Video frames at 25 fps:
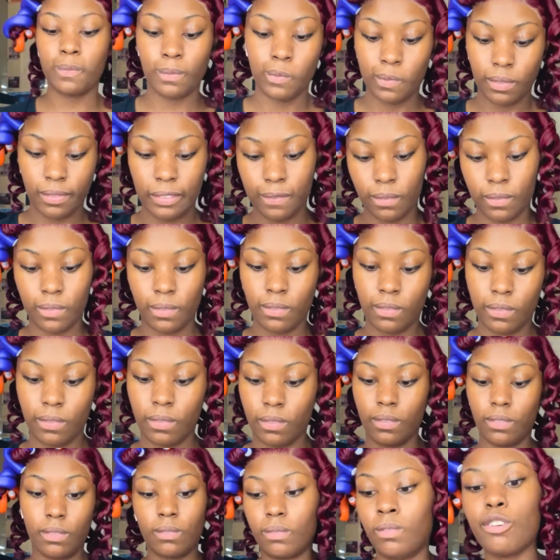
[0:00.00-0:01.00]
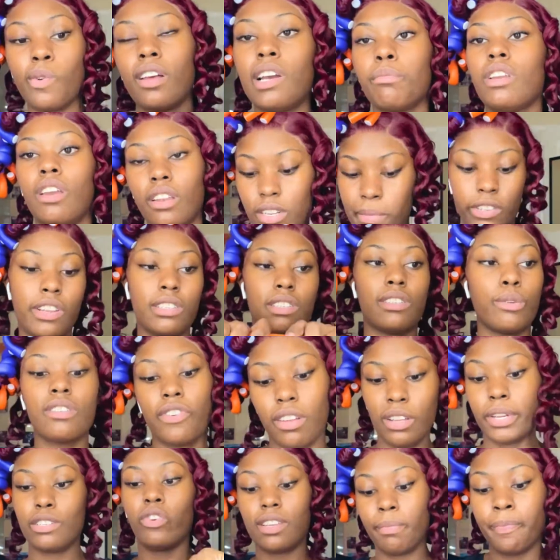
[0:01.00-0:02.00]
on the sides and I set the
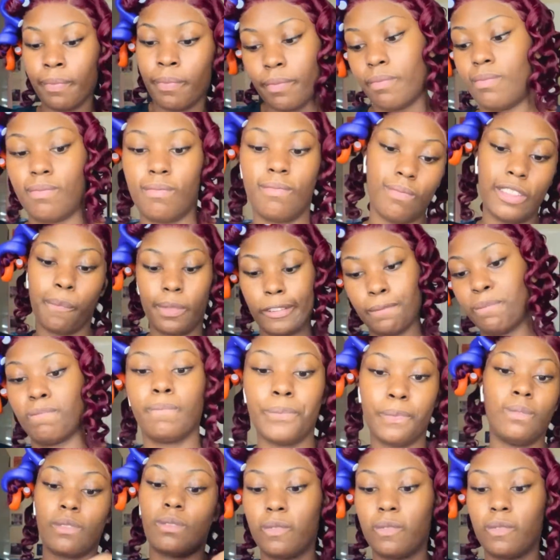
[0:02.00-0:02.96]
hair with some loosened